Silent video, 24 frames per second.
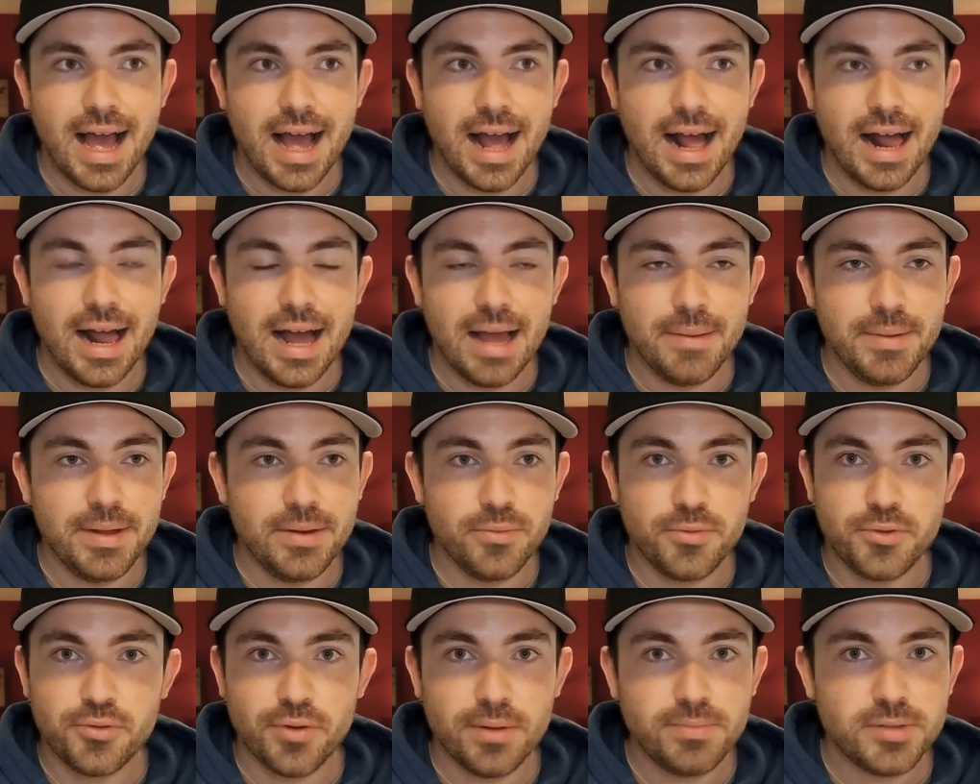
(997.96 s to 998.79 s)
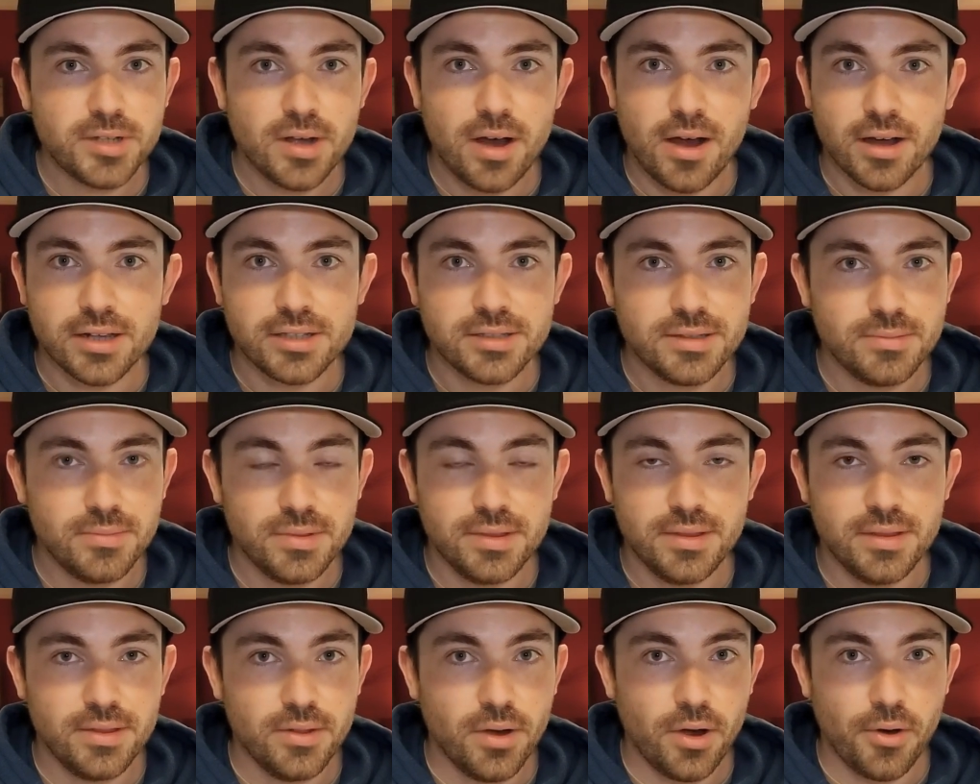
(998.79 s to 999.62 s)
I mean, grip socks
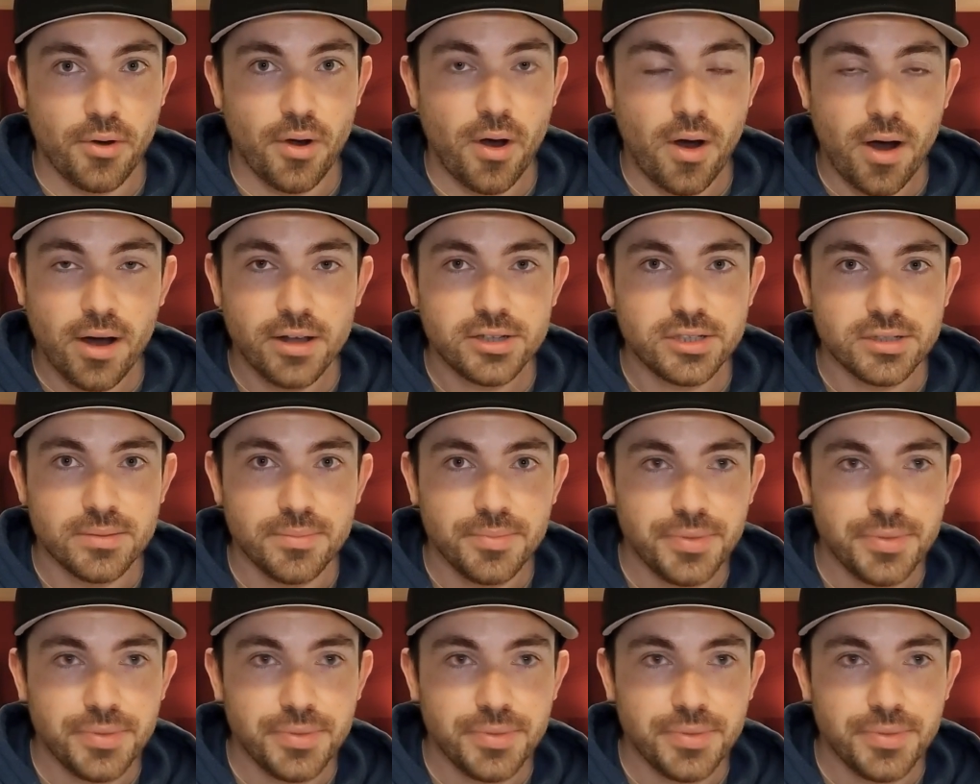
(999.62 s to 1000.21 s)
are awesome.